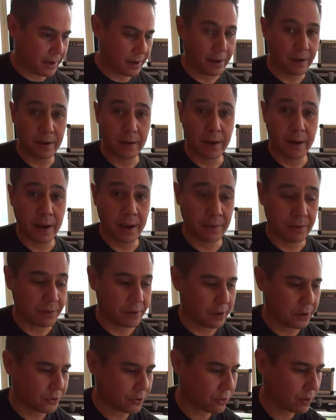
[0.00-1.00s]
in eighth
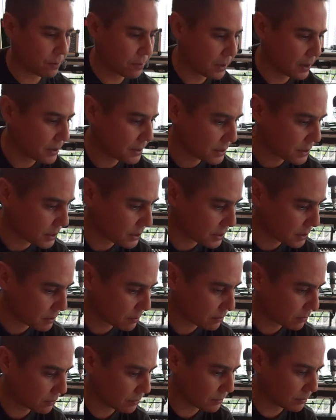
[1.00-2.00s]
note
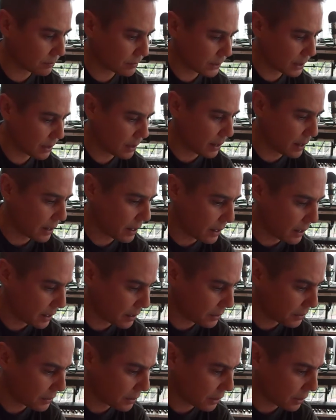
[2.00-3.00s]
triplets,
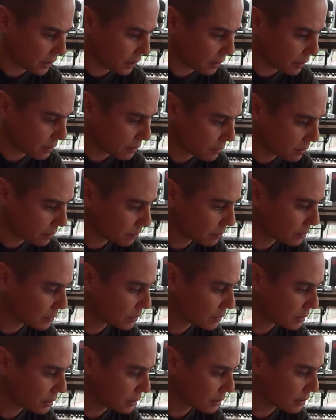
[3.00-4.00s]
and
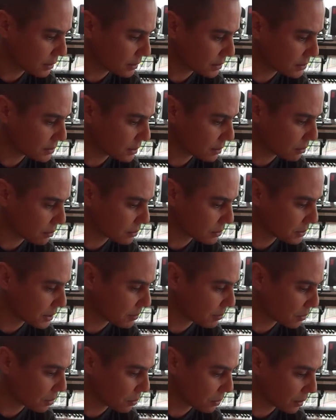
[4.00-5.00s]
let's see what tempo we